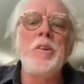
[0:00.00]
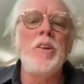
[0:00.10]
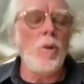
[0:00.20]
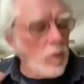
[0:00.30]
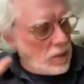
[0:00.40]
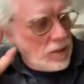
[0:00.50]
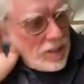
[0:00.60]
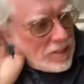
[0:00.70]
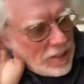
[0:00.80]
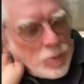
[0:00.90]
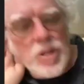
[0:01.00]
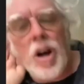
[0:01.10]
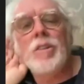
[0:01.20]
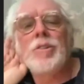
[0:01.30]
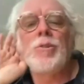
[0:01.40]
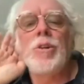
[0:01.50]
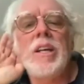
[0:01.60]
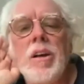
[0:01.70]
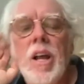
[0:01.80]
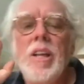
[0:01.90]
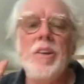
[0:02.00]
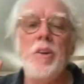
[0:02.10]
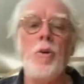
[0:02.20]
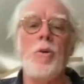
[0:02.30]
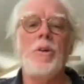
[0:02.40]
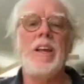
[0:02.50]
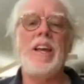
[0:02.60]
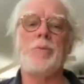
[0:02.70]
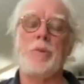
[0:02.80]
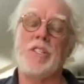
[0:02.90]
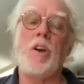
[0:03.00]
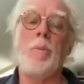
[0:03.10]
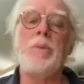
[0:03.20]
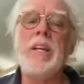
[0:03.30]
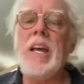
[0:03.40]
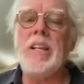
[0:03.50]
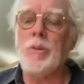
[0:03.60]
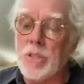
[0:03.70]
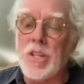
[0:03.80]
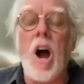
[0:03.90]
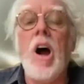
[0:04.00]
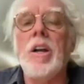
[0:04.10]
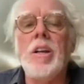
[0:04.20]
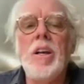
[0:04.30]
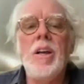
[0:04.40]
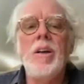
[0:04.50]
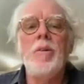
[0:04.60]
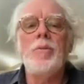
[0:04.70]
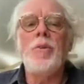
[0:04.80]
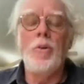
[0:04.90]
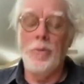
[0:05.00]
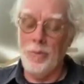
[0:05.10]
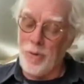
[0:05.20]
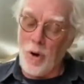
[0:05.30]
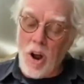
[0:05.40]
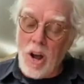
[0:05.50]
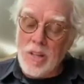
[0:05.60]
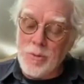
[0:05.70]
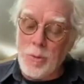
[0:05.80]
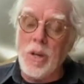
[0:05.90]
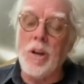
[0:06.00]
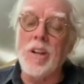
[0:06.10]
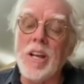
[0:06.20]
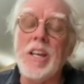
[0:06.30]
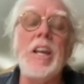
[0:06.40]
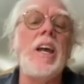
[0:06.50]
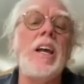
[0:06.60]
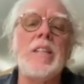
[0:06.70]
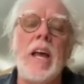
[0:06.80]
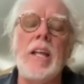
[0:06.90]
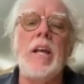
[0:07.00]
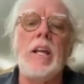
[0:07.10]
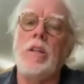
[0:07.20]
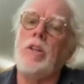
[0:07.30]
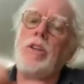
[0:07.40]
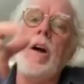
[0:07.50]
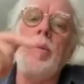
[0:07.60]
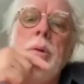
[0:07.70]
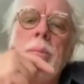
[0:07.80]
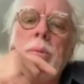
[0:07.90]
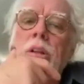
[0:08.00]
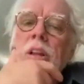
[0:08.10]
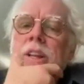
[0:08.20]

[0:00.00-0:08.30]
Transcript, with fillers: you know, and it was hard to hear. You know, it was complicated. It was hard for us. We are lucky, it, and and the young people.